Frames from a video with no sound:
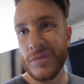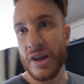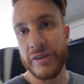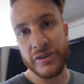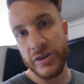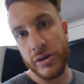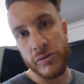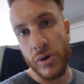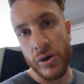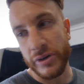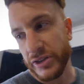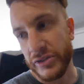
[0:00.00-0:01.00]
There's no
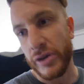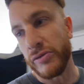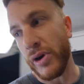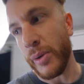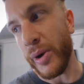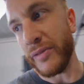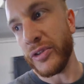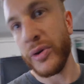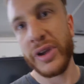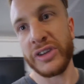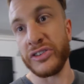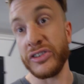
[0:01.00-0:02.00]
wrong, there's no right way of
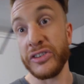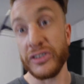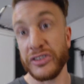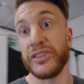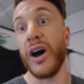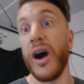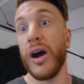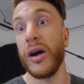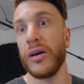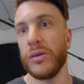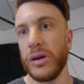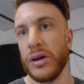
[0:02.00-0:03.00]
doing it, it's just the
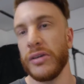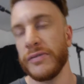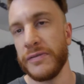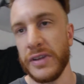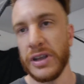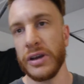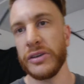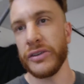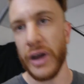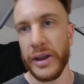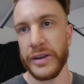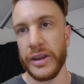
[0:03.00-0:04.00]
style of videos
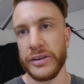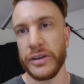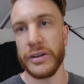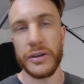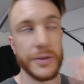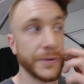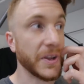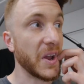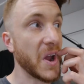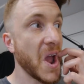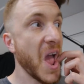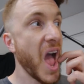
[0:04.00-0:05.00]
that I tend to do. So
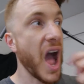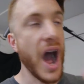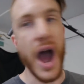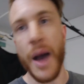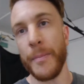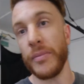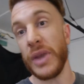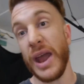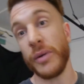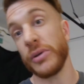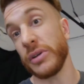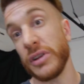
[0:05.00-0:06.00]

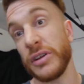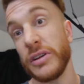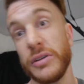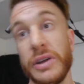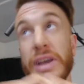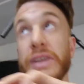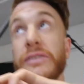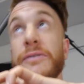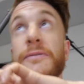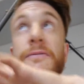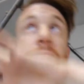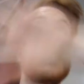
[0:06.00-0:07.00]
now what I'm going to do is
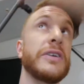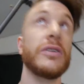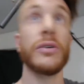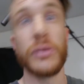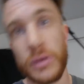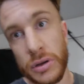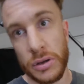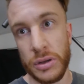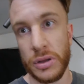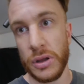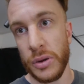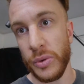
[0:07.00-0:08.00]
fiddle
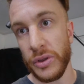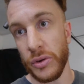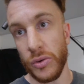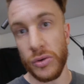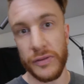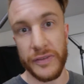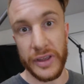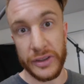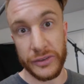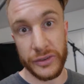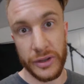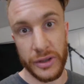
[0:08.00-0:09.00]
with all of this.